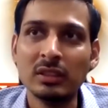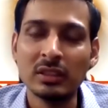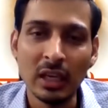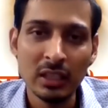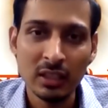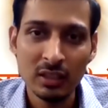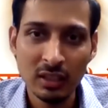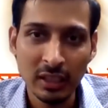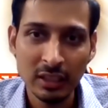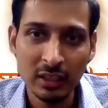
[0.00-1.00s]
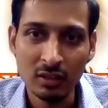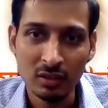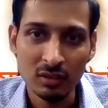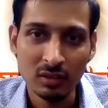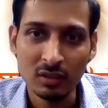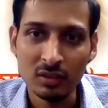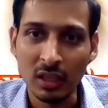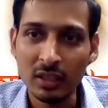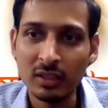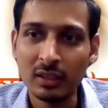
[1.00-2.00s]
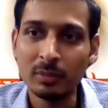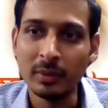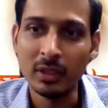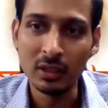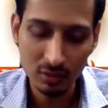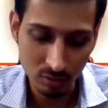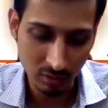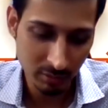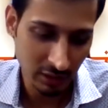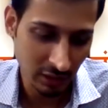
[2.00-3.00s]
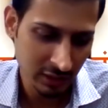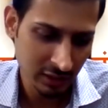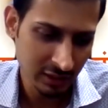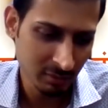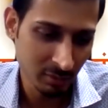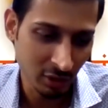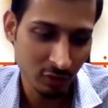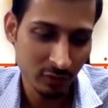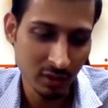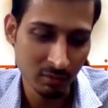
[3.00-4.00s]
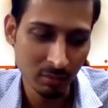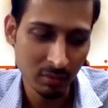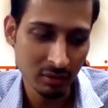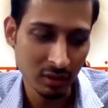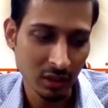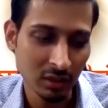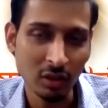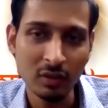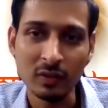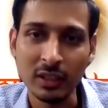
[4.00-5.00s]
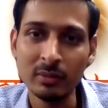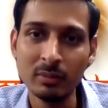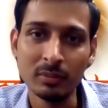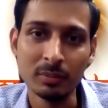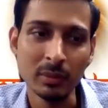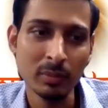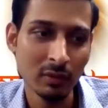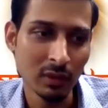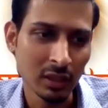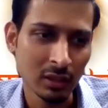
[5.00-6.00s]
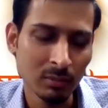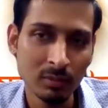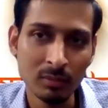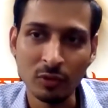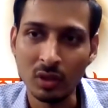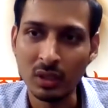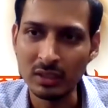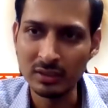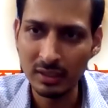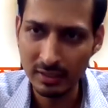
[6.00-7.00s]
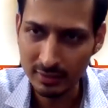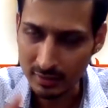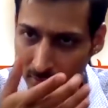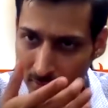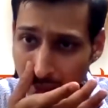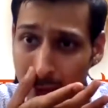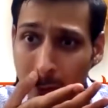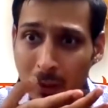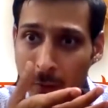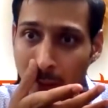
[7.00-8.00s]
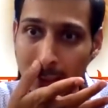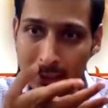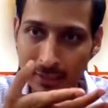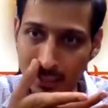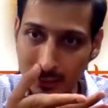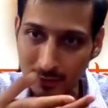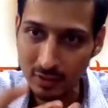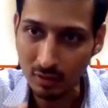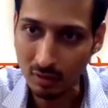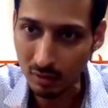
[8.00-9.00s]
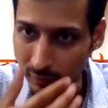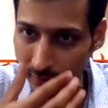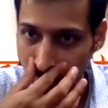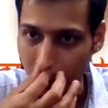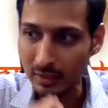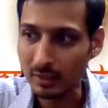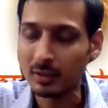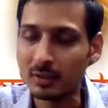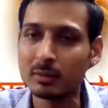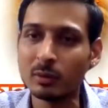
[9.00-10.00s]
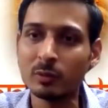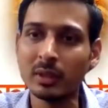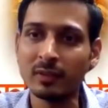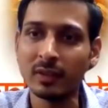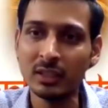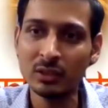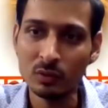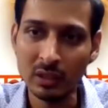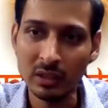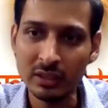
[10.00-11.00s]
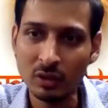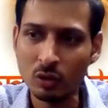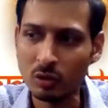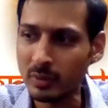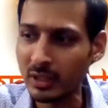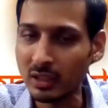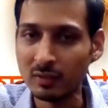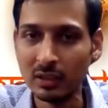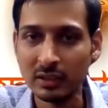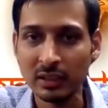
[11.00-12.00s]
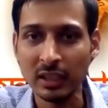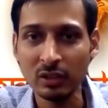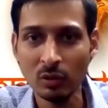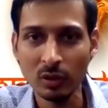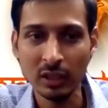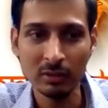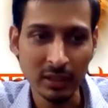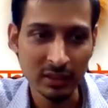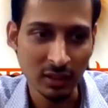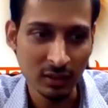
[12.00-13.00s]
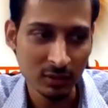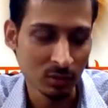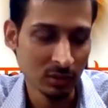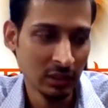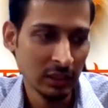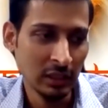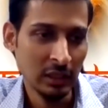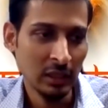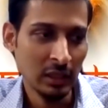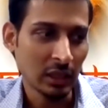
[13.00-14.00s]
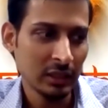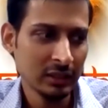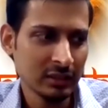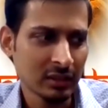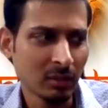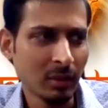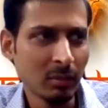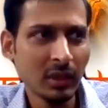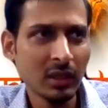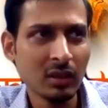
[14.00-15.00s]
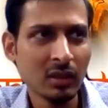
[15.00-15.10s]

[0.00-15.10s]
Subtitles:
Saturn and the Sade Sati period. So, I mean, I often remember a lot of time people will come for consultations. I mean, I don't look at the charts very often, but some of my friends will reach out to me and they will say, "Can you look at my chart?" So, I just remember